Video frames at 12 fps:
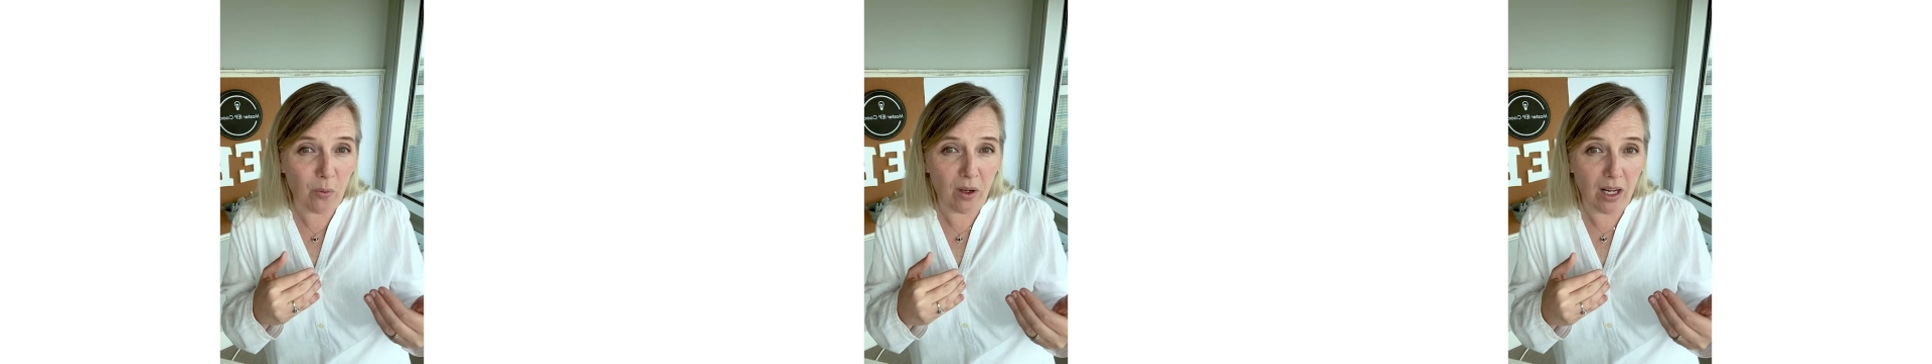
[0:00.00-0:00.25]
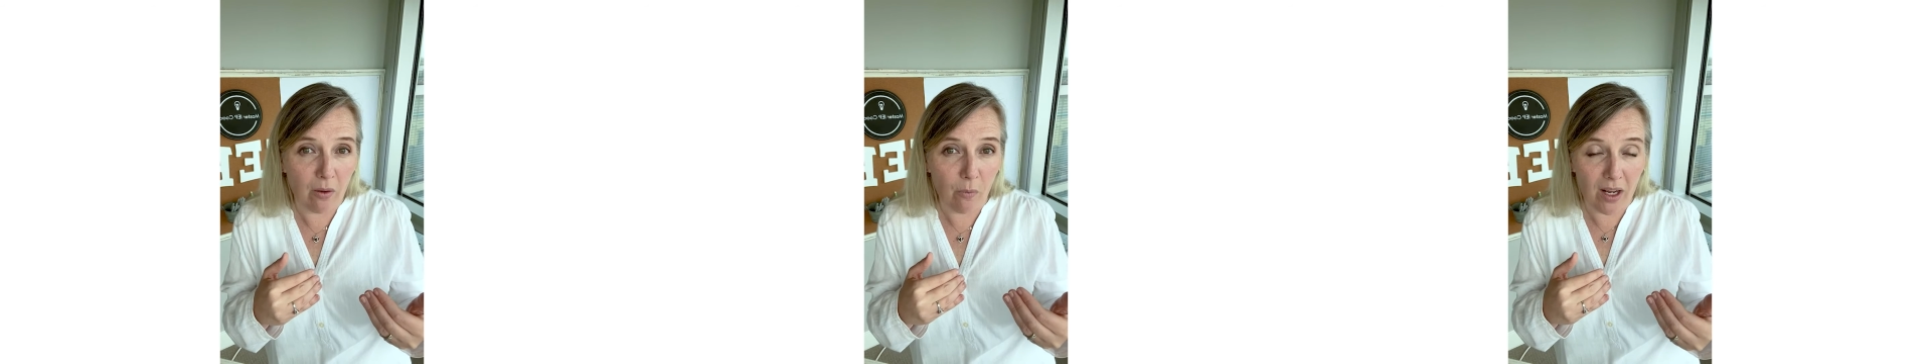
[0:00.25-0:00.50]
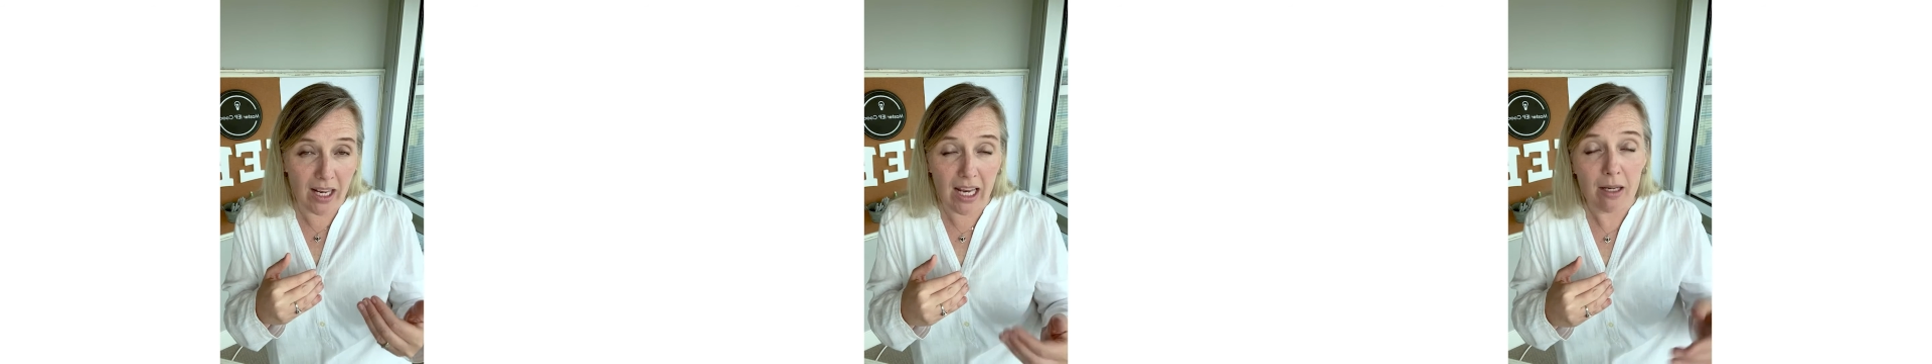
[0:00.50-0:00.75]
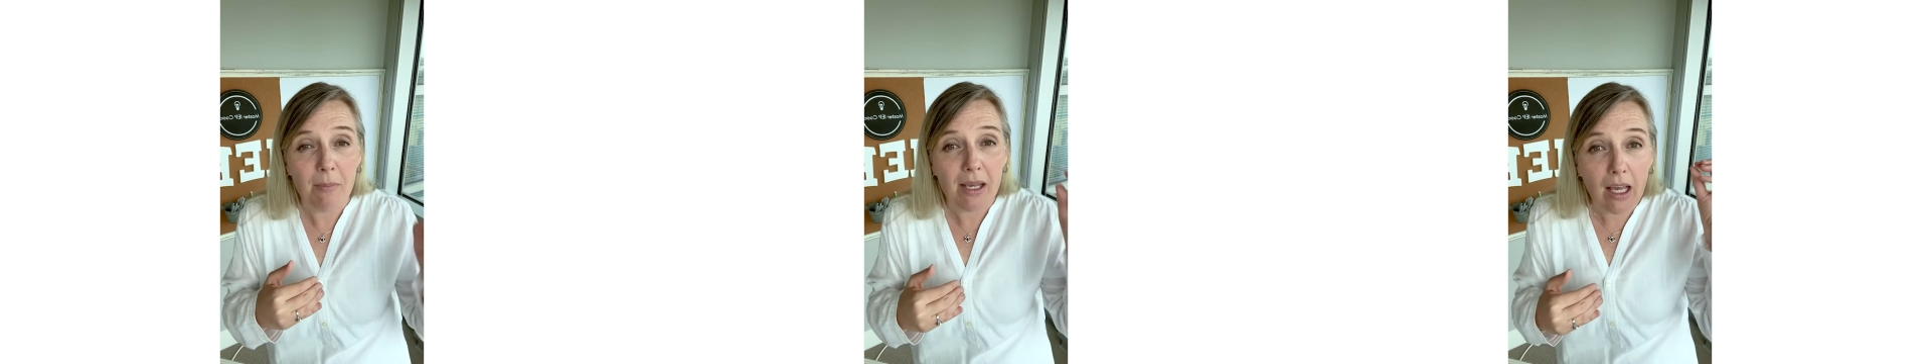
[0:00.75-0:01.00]
one-on-one
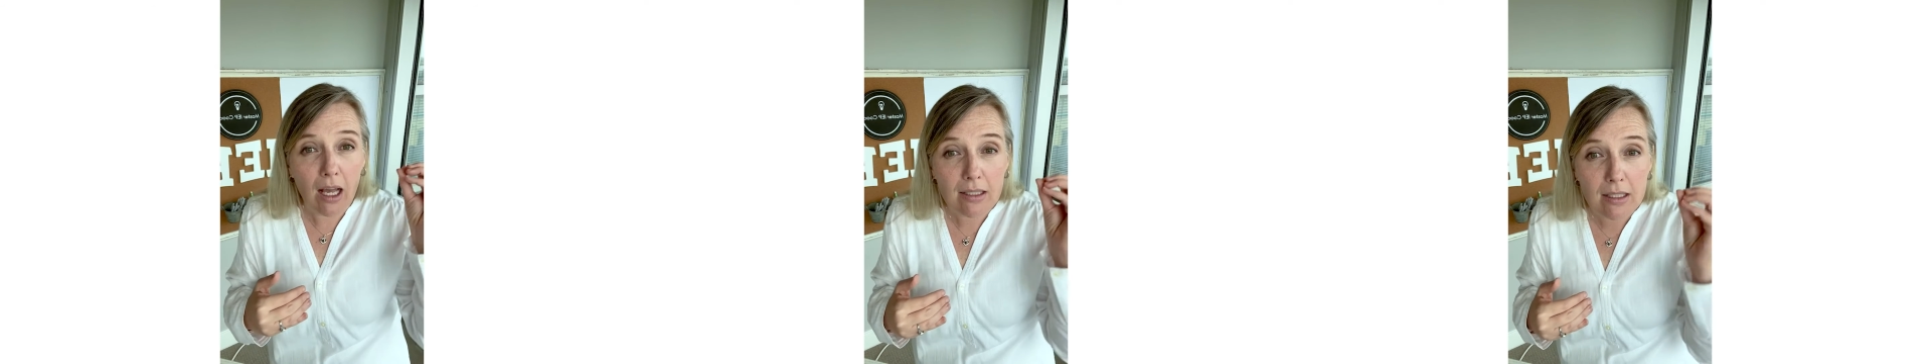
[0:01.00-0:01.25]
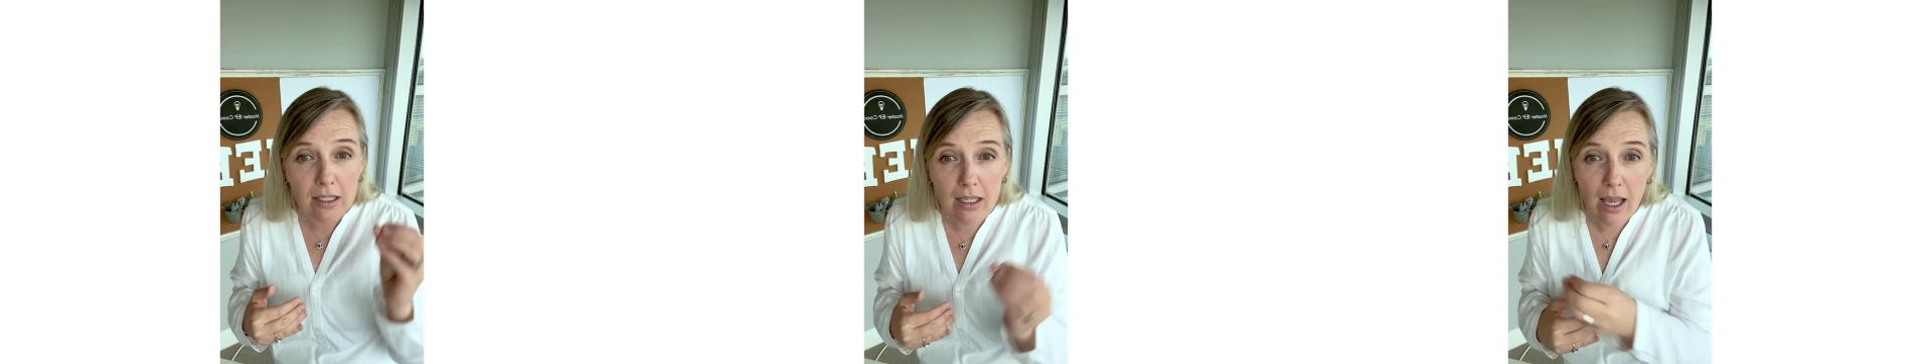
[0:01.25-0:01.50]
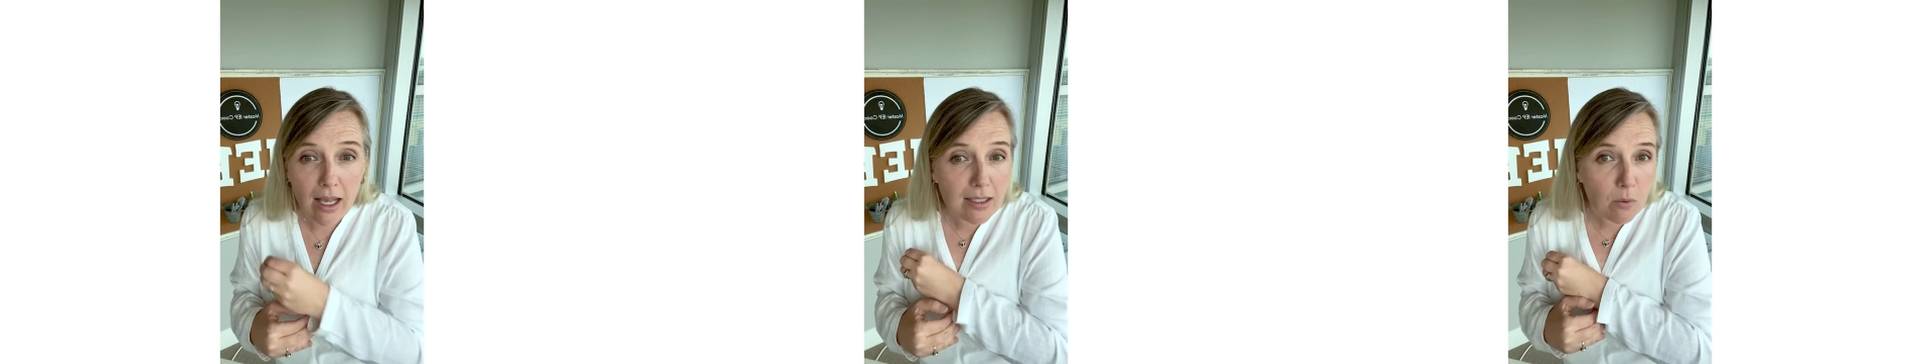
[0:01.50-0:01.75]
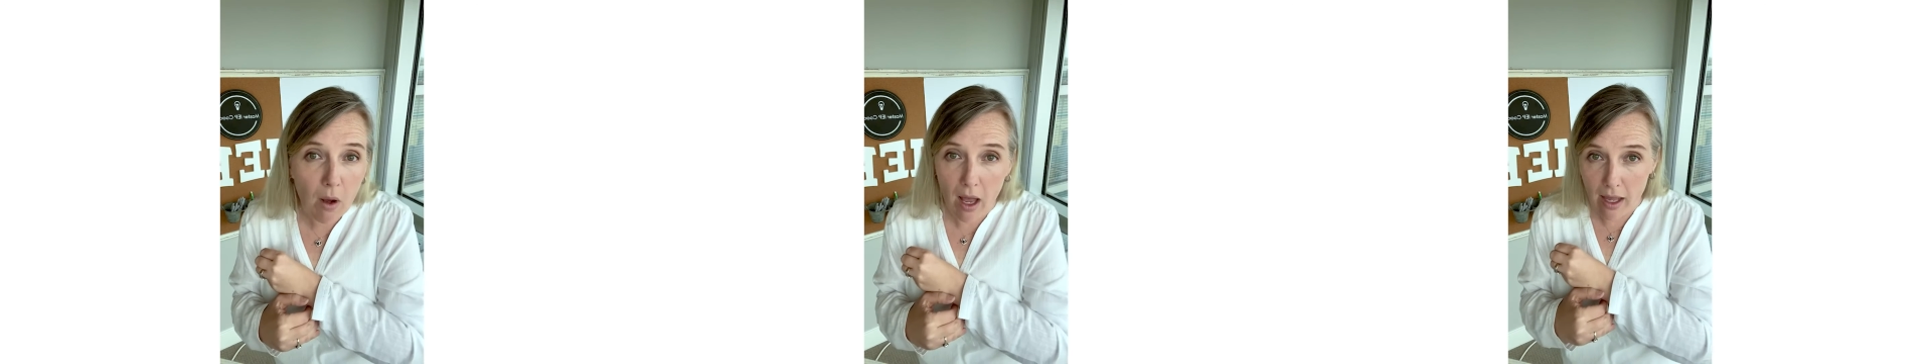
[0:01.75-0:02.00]
aide, because guess
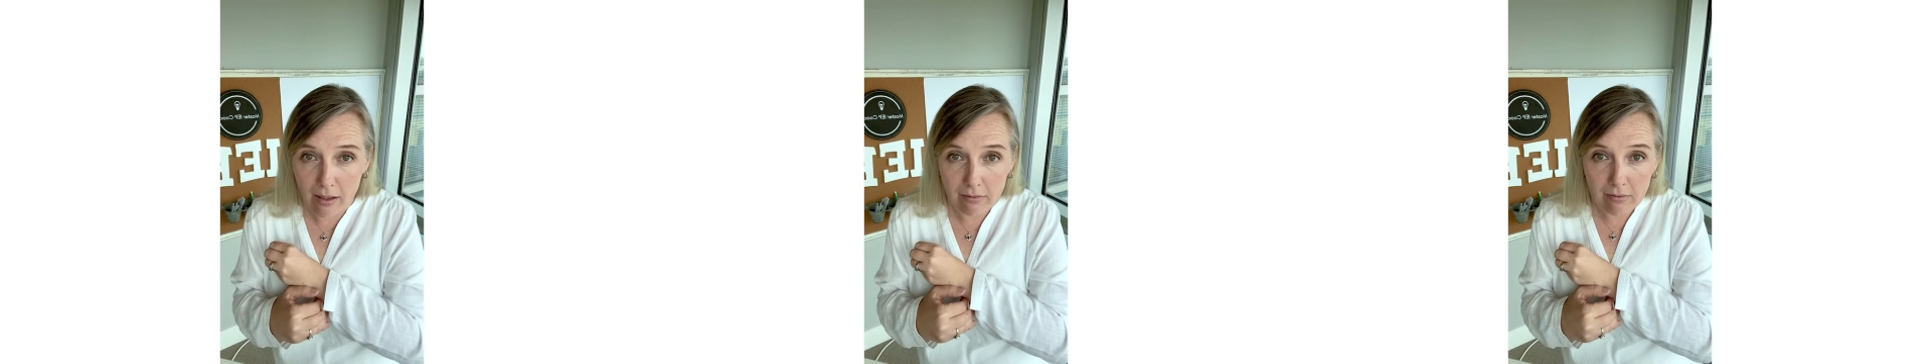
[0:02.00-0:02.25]
what?